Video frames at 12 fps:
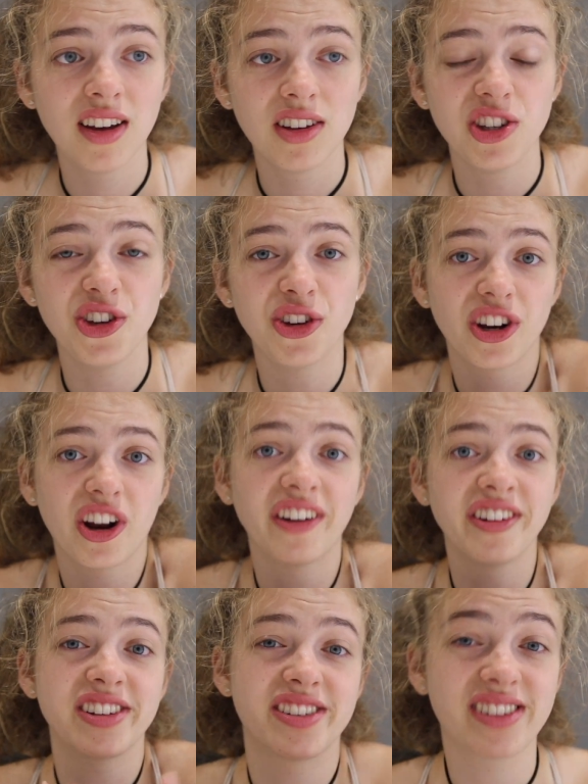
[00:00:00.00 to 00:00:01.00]
you can
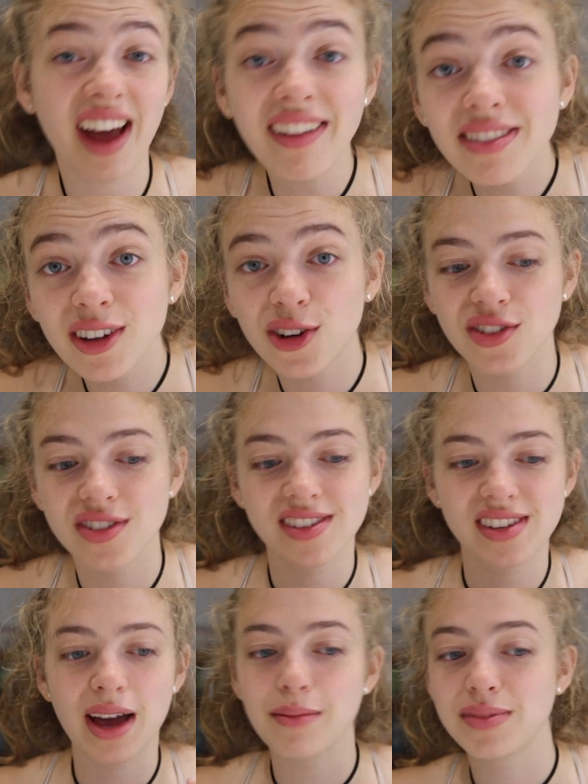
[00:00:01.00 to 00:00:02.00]
understand the
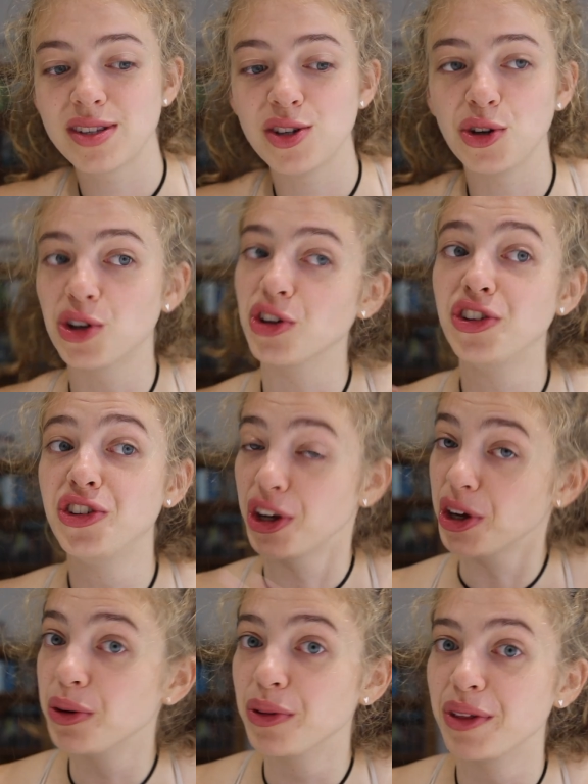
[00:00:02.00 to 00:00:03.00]
concepts, you can
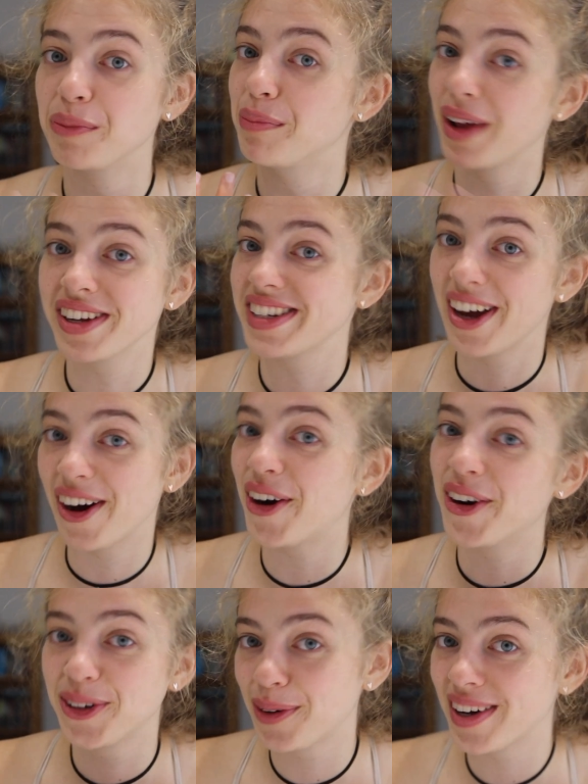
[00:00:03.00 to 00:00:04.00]
do the bloody
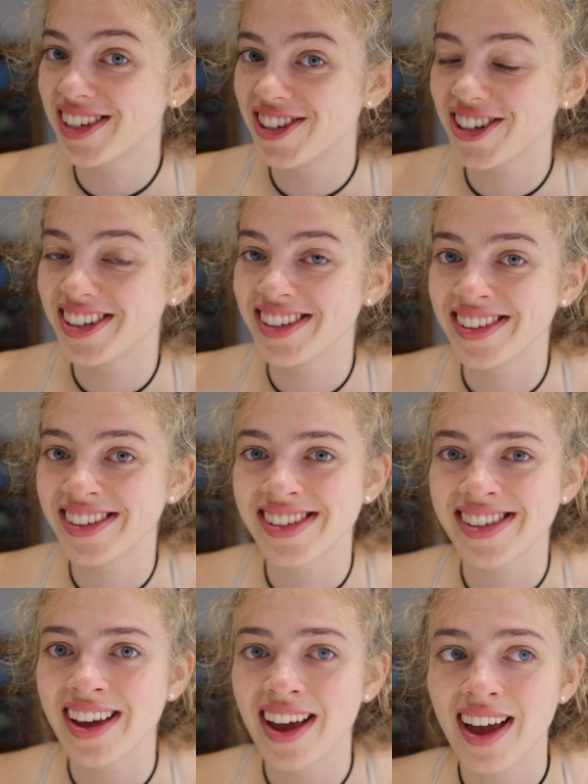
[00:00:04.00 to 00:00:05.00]
hard questions,